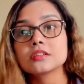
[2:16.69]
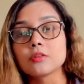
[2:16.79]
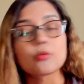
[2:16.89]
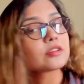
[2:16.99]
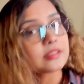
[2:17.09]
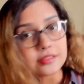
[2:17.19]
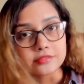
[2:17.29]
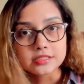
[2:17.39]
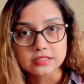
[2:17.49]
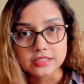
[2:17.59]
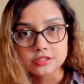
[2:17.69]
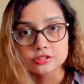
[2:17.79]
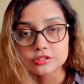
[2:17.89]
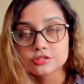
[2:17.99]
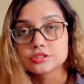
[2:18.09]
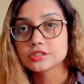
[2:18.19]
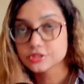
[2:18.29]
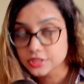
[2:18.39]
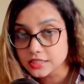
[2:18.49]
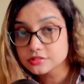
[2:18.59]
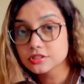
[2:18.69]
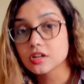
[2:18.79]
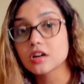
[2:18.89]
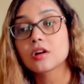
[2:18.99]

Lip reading: or they were surrendered to this shelter,